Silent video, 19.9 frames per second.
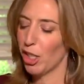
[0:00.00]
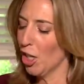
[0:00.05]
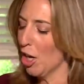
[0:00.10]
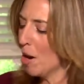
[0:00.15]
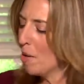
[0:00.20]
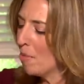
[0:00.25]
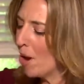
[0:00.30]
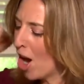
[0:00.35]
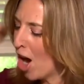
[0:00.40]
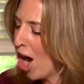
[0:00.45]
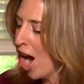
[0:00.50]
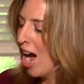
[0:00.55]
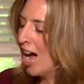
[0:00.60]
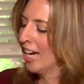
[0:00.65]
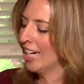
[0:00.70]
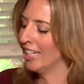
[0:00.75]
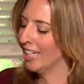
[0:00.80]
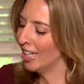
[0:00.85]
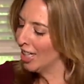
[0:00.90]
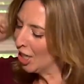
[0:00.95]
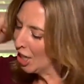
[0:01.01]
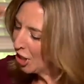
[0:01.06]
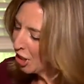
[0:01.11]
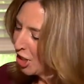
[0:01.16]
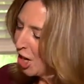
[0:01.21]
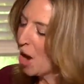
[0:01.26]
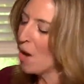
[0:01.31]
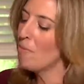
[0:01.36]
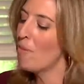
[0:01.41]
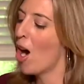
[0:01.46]
Come on!
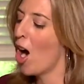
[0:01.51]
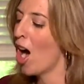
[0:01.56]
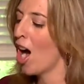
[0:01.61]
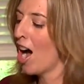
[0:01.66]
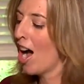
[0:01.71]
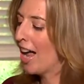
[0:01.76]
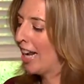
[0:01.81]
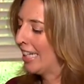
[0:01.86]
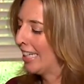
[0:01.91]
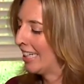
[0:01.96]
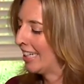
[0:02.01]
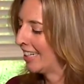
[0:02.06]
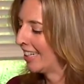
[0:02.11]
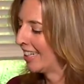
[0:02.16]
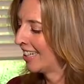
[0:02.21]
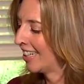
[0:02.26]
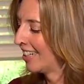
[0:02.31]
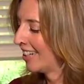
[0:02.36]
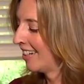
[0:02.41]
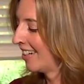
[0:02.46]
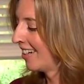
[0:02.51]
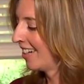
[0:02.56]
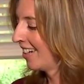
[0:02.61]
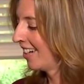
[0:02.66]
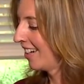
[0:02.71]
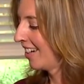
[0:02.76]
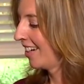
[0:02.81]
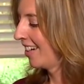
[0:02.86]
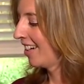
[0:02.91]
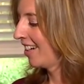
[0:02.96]
Come on!
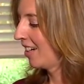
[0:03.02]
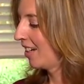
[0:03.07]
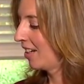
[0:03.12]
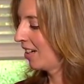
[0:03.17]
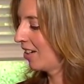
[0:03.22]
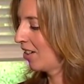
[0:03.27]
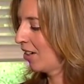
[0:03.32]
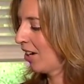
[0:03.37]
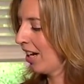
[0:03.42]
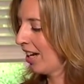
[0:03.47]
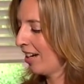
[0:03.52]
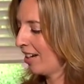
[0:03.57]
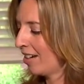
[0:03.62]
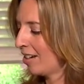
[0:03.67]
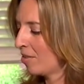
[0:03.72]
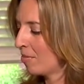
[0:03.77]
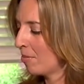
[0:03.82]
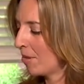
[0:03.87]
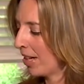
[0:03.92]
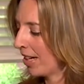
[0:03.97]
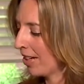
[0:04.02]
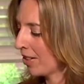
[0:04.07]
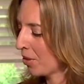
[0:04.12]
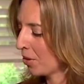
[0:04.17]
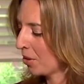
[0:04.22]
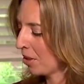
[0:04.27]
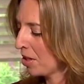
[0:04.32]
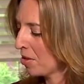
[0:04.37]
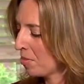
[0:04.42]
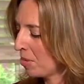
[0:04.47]
Okay, I guess
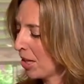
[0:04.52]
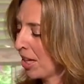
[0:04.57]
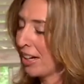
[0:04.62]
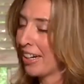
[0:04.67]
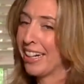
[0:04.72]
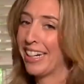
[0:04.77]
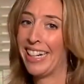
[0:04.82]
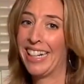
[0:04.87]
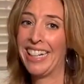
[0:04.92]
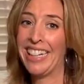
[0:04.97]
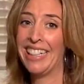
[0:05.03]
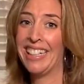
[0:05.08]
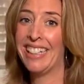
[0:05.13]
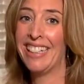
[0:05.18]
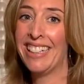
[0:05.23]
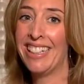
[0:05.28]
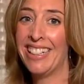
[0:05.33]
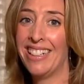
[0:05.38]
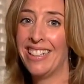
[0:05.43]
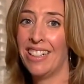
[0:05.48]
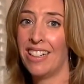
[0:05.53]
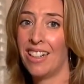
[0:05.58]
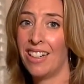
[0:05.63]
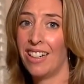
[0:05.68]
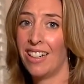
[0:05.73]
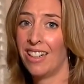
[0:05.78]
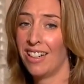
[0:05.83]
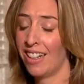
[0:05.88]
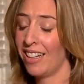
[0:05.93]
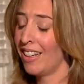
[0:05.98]
we're gonna plug it in
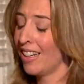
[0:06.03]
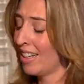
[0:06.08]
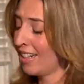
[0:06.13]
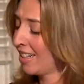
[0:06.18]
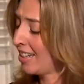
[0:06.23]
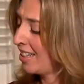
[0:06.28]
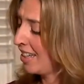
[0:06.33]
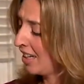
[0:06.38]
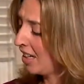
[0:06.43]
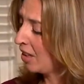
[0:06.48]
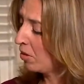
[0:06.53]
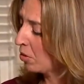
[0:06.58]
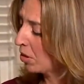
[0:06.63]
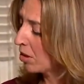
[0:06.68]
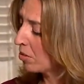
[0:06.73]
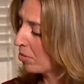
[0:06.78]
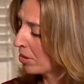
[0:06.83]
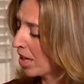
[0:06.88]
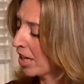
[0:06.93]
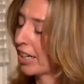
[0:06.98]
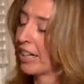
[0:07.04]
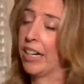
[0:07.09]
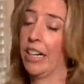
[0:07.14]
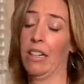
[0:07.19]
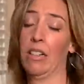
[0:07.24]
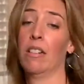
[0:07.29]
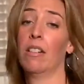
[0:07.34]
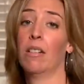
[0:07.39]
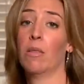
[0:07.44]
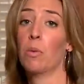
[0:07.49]
and then see, we're gonna plug it
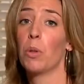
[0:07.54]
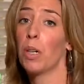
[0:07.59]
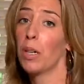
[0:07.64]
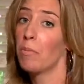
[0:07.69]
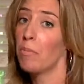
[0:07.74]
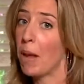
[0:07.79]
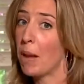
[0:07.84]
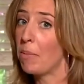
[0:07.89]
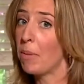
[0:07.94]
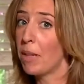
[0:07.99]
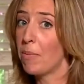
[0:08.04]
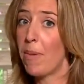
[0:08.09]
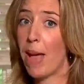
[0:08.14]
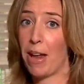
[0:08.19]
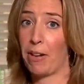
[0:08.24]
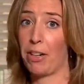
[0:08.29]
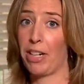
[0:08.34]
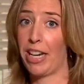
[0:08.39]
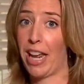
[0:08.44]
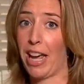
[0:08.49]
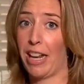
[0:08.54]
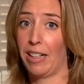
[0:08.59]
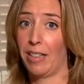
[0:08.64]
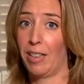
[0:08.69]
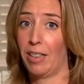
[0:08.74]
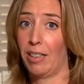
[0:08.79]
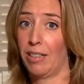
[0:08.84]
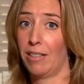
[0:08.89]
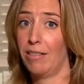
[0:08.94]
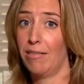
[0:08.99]
in. Maybe the battery died.
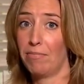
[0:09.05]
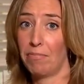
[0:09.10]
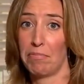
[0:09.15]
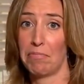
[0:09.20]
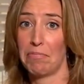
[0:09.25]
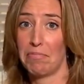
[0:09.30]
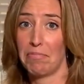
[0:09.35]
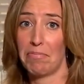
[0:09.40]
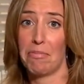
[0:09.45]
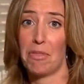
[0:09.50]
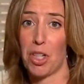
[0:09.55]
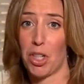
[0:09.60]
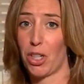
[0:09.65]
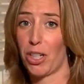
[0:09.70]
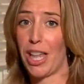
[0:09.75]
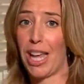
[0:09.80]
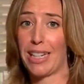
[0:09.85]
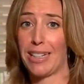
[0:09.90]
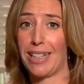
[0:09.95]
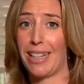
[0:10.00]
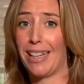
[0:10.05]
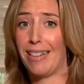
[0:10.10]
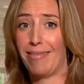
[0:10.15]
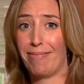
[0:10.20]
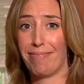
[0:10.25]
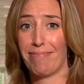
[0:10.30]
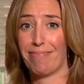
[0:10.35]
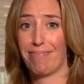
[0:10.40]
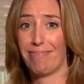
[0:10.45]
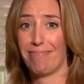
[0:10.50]
I'm sure that's it.
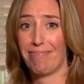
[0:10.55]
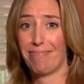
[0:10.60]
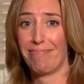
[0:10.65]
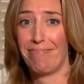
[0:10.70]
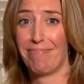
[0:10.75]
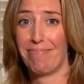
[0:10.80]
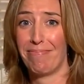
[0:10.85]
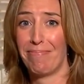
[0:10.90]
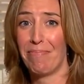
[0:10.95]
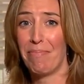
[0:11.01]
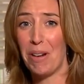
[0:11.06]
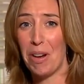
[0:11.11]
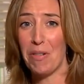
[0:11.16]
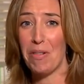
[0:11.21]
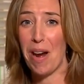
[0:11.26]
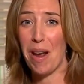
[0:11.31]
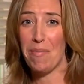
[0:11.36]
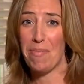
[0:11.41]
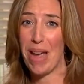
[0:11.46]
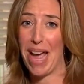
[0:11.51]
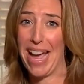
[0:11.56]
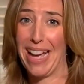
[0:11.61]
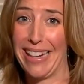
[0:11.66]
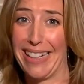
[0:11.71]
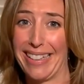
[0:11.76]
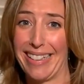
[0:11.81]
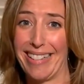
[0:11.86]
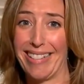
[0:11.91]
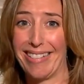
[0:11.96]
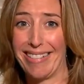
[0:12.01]
Be right back.